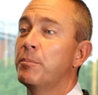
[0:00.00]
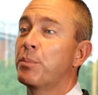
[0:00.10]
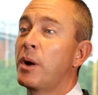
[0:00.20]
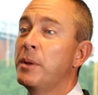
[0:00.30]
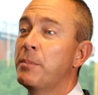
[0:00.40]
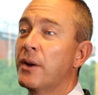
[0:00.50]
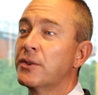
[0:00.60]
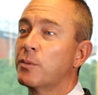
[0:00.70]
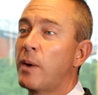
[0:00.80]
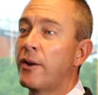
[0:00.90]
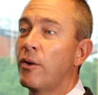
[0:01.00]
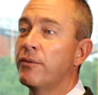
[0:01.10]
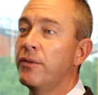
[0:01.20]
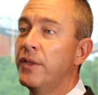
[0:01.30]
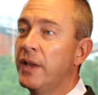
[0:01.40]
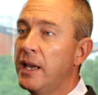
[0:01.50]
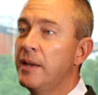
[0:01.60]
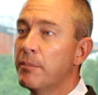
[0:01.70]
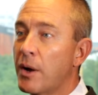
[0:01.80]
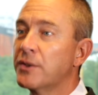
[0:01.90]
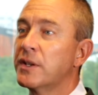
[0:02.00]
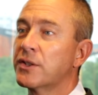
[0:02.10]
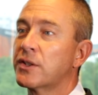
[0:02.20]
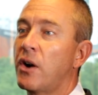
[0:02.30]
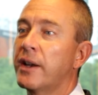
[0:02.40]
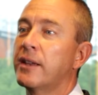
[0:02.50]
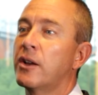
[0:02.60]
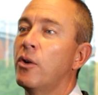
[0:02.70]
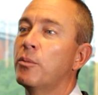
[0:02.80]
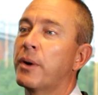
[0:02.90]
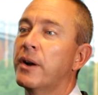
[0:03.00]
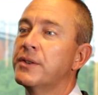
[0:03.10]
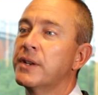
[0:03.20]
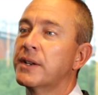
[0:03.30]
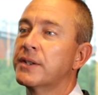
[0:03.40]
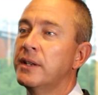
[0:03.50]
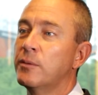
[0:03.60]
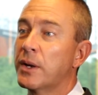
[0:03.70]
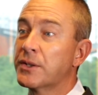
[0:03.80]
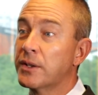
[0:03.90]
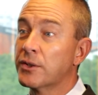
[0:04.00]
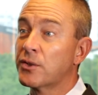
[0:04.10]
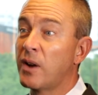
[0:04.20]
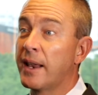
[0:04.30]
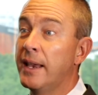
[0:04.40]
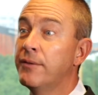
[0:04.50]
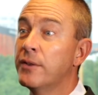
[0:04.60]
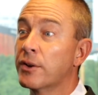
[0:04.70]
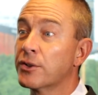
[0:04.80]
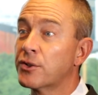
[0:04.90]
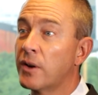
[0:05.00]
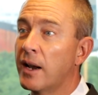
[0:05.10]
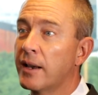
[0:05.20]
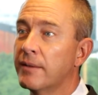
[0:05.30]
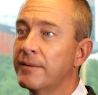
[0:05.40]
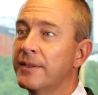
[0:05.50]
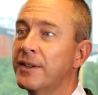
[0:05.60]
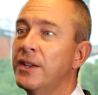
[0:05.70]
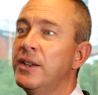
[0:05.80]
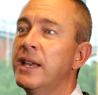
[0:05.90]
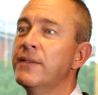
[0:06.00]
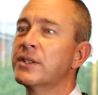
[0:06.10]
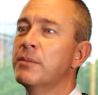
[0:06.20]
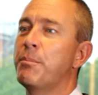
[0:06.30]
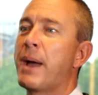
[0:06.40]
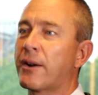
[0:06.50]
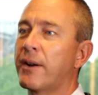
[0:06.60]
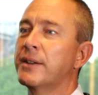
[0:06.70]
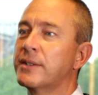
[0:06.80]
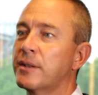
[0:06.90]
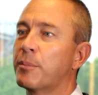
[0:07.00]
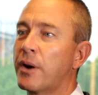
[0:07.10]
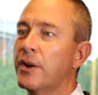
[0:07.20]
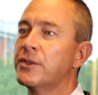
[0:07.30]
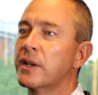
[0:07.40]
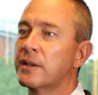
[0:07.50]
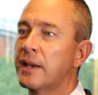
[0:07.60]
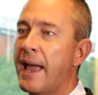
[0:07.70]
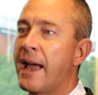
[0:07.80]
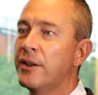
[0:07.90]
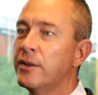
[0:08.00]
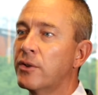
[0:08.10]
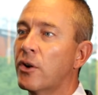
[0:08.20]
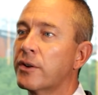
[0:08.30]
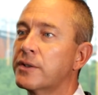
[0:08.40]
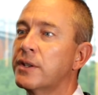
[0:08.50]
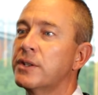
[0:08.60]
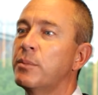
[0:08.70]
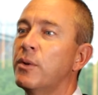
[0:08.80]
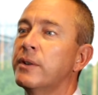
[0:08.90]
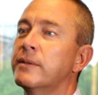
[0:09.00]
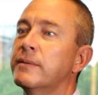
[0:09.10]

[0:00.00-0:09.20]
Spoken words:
Probably boast one of the most exciting gold projects in Western Australia, if not Australia. Can you give us some background to the project and how you've got it to this point?